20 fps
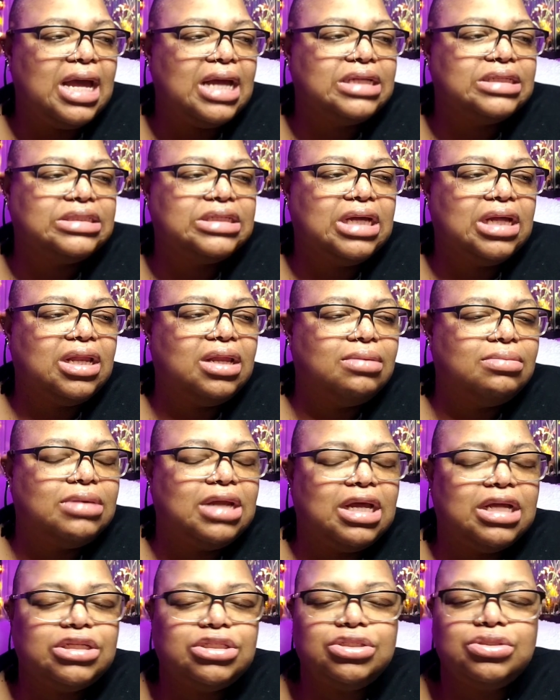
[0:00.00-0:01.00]
and tell
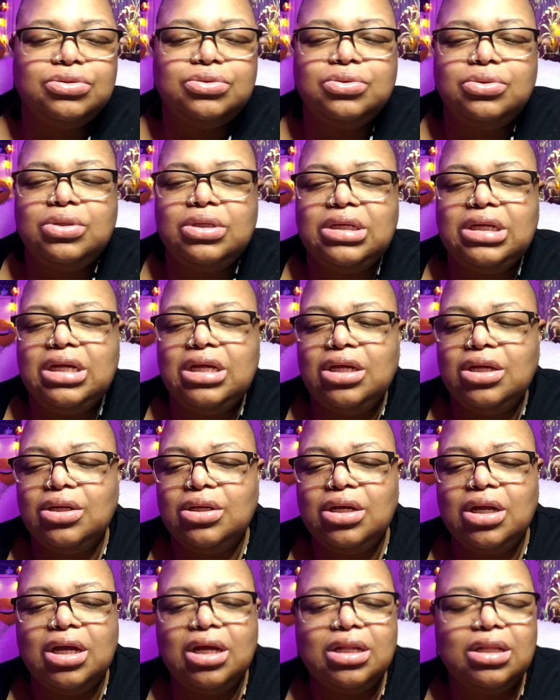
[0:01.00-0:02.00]
them that you
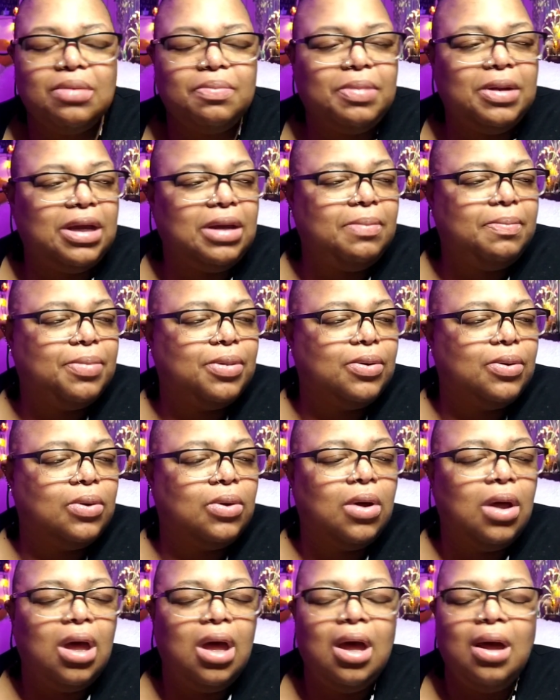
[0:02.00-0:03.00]
killed other
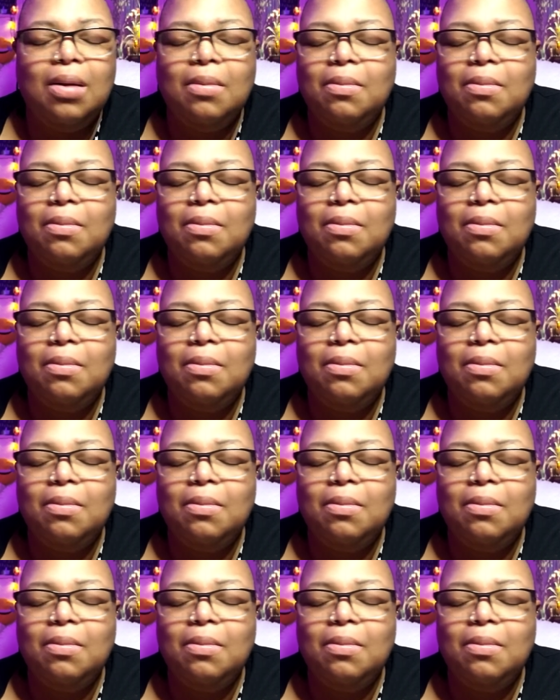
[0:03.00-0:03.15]
people.